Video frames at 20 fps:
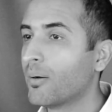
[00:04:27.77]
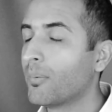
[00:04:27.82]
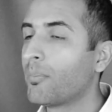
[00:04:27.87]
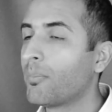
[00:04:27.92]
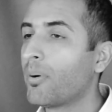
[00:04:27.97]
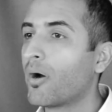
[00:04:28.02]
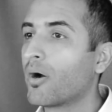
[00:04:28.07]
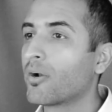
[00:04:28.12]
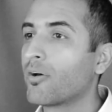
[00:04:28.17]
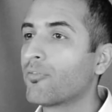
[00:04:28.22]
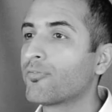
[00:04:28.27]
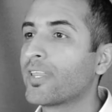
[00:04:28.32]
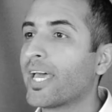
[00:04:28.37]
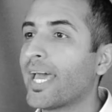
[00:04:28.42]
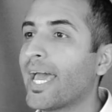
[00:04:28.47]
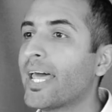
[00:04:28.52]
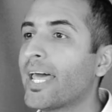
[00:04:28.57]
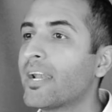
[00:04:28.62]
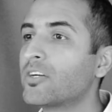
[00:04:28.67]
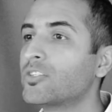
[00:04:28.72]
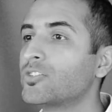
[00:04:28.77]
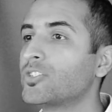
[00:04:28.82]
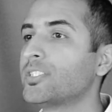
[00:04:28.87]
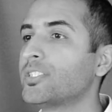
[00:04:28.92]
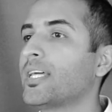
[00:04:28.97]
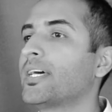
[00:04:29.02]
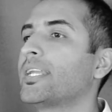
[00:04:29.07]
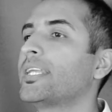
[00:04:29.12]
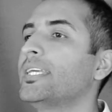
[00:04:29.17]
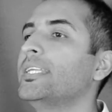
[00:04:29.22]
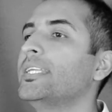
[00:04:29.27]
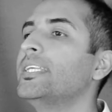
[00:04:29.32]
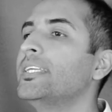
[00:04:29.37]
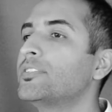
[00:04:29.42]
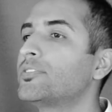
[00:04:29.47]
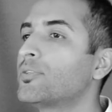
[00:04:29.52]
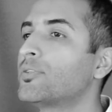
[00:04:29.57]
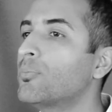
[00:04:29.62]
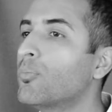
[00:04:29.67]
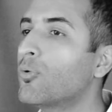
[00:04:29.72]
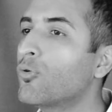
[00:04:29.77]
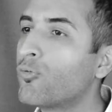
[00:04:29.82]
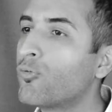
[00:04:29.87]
part of the energy that he needs to move